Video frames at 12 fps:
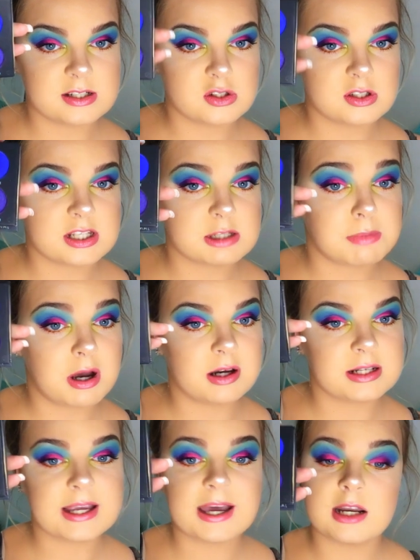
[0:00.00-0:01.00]
Angeles
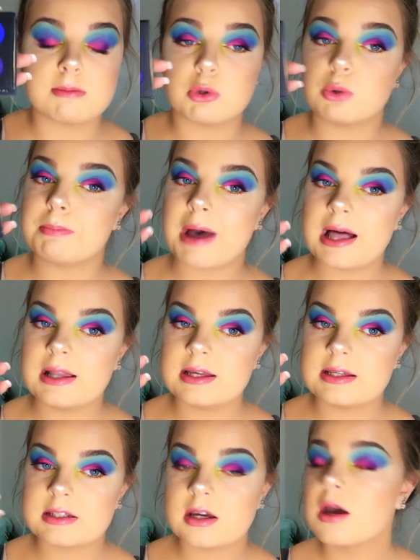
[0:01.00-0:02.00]
Party Animal
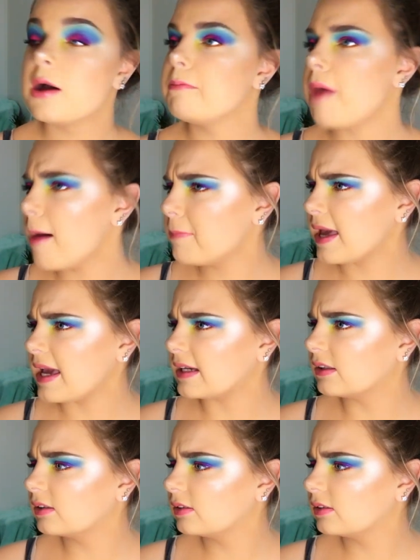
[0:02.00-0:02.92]
Palette. Puppy!